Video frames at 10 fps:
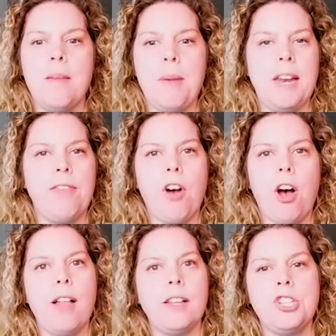made of
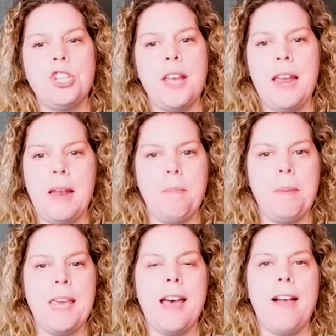collagen and
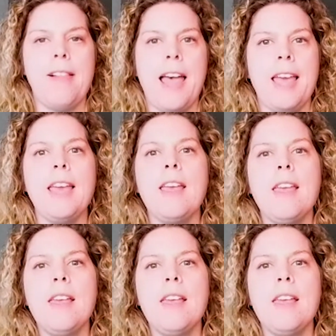PLA